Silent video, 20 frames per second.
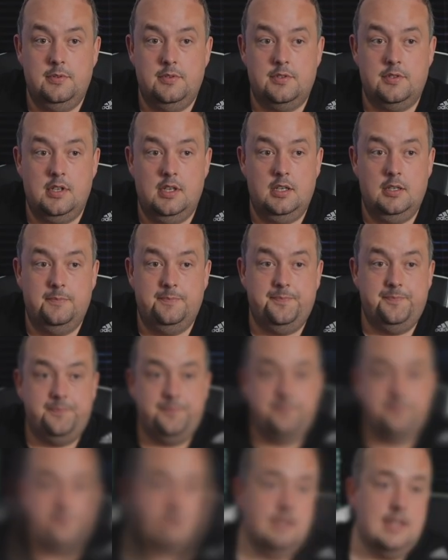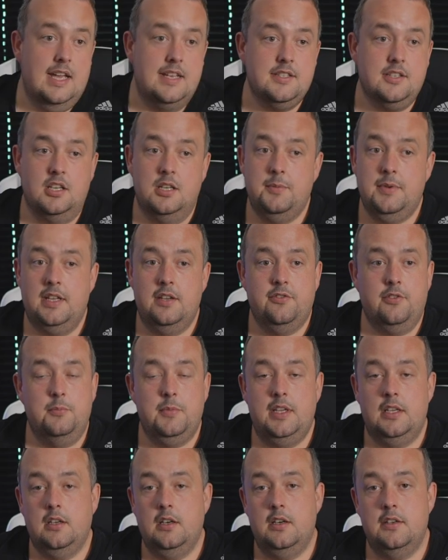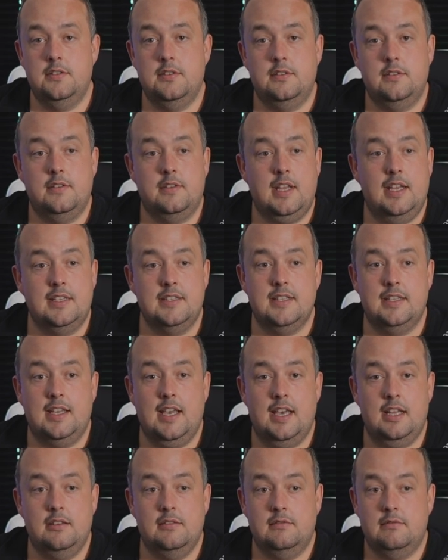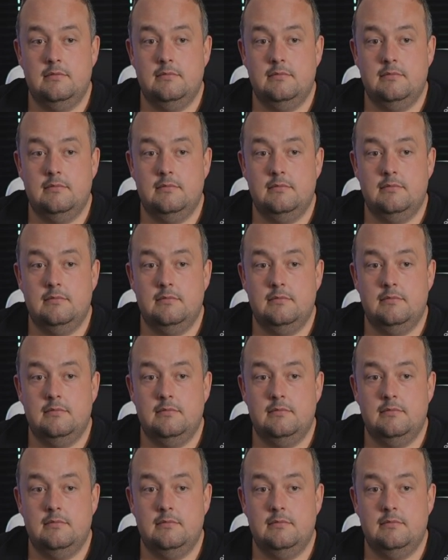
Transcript: So that's going to be it for me, guys. Thanks again.